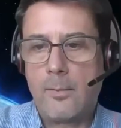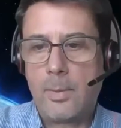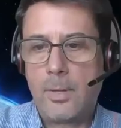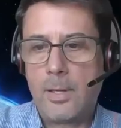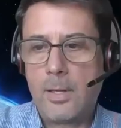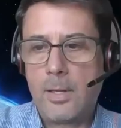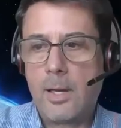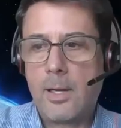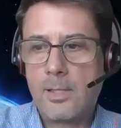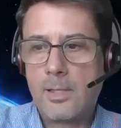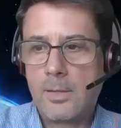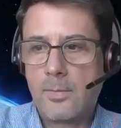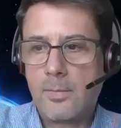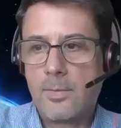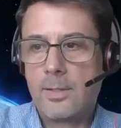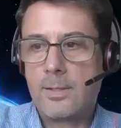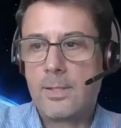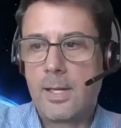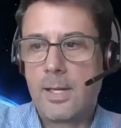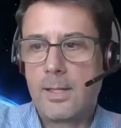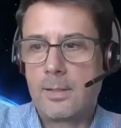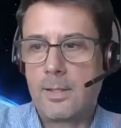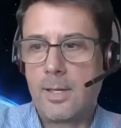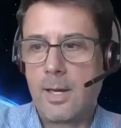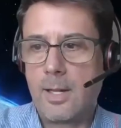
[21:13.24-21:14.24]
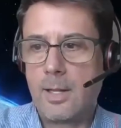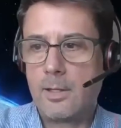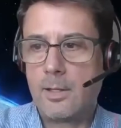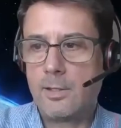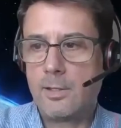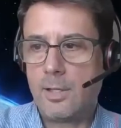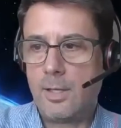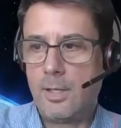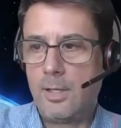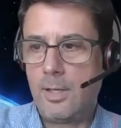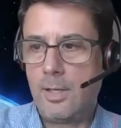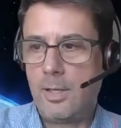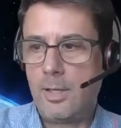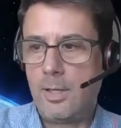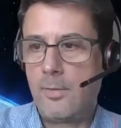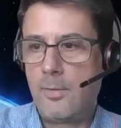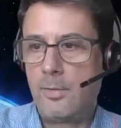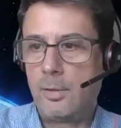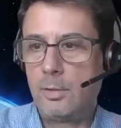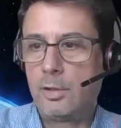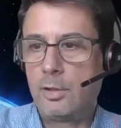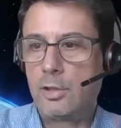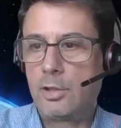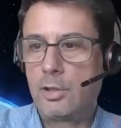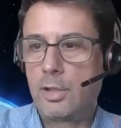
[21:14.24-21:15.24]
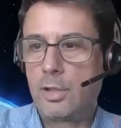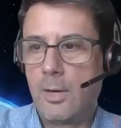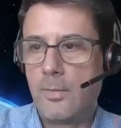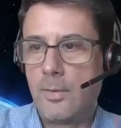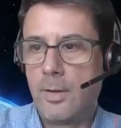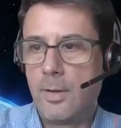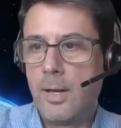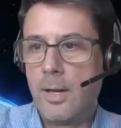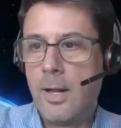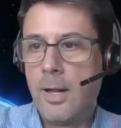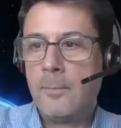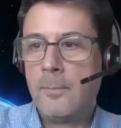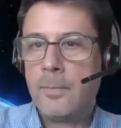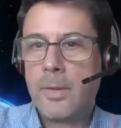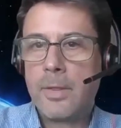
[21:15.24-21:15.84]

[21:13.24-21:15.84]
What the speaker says: because of the technology and the evolution of it.